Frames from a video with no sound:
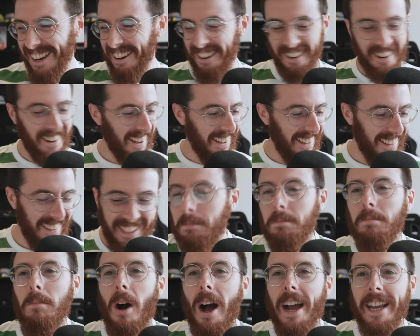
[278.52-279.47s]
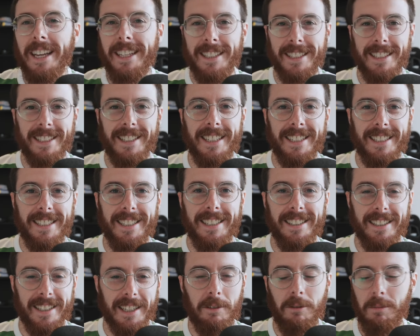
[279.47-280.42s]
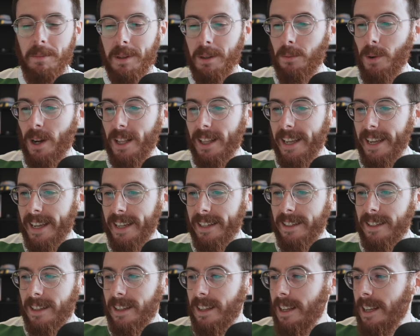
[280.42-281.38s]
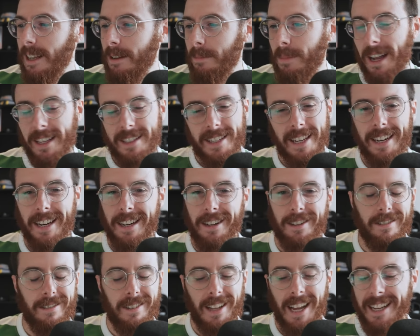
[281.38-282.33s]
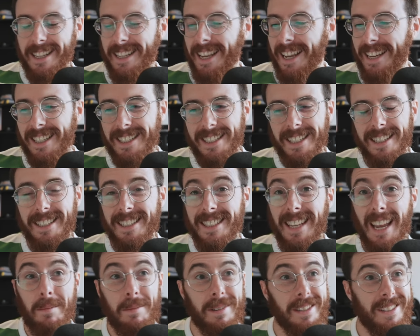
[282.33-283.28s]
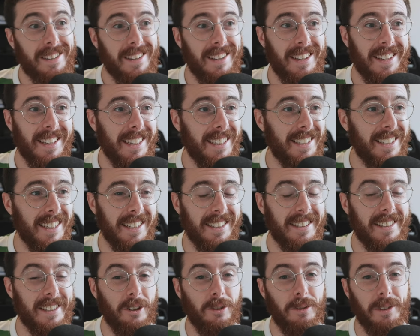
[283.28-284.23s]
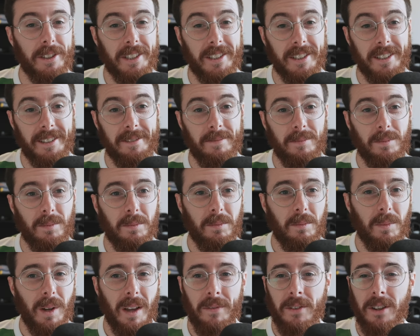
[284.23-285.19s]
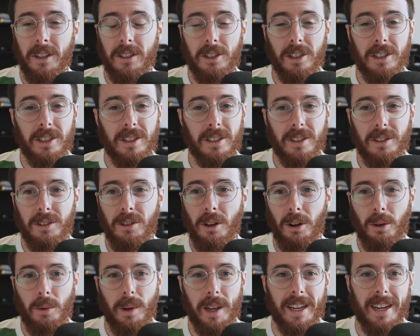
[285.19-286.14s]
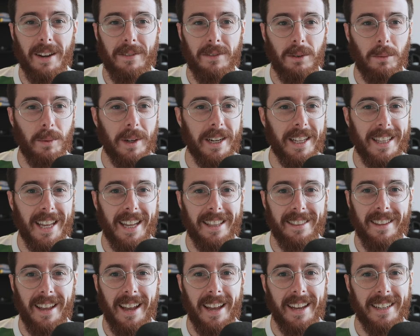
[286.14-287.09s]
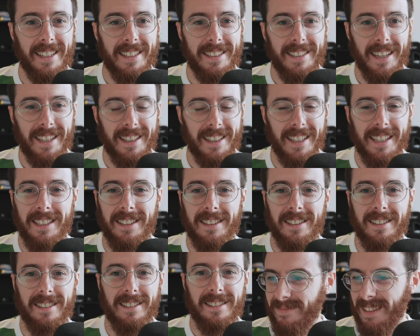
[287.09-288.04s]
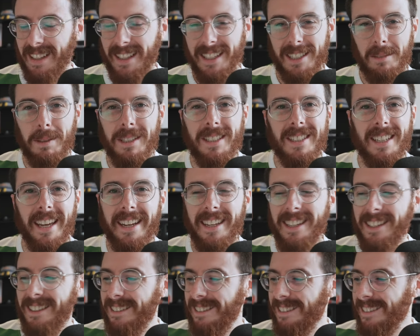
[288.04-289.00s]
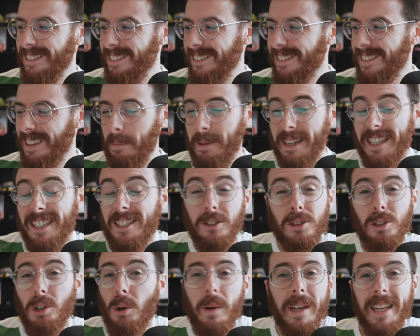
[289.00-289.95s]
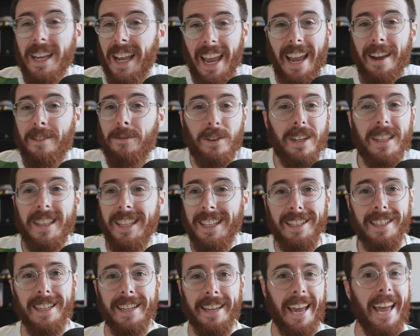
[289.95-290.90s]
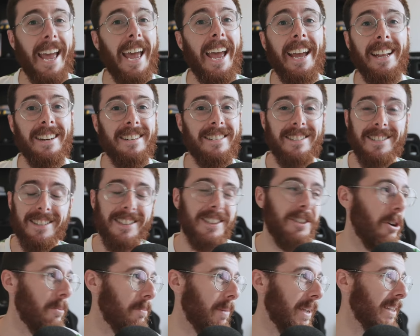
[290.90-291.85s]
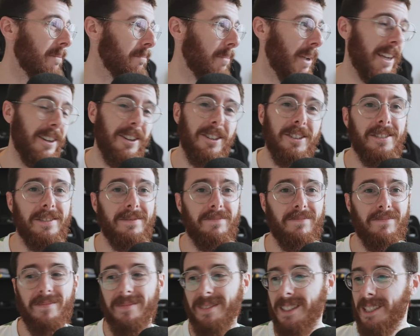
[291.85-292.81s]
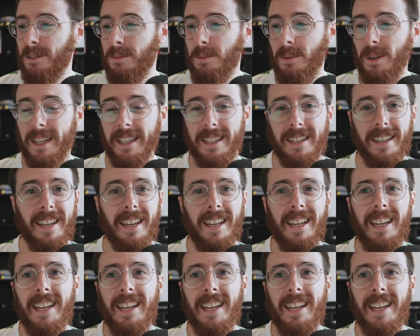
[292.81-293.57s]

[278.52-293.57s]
All right. My instinct is that he would be well ahead. Martin had he did the same as he did in Silverstone. If you're just not quick enough to win it that day, at least be second. I mean, you're doing everything you can. You're not beating Pecco this week.